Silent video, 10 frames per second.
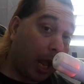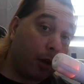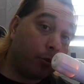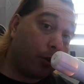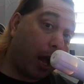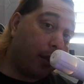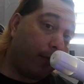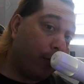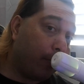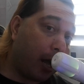I don't know how
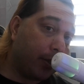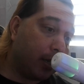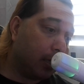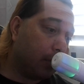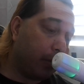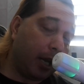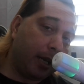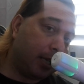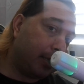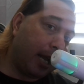you feel about this, but
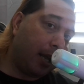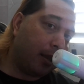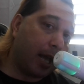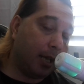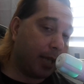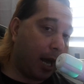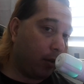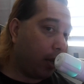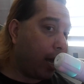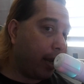any state that is
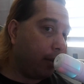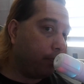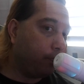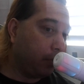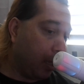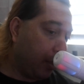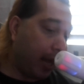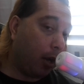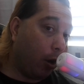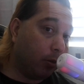out of line,
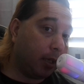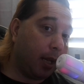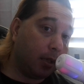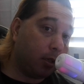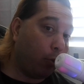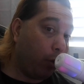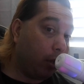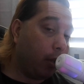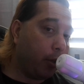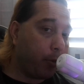that goes against the
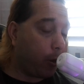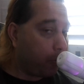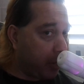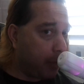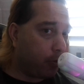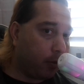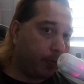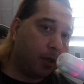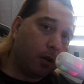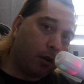will of the American
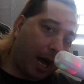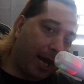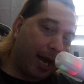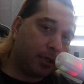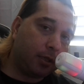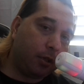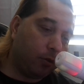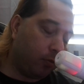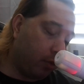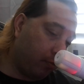people, I ask
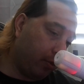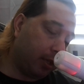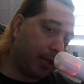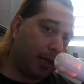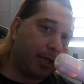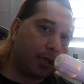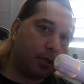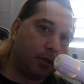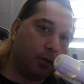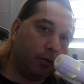you, what would the state of
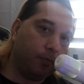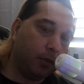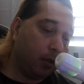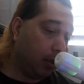Texas do?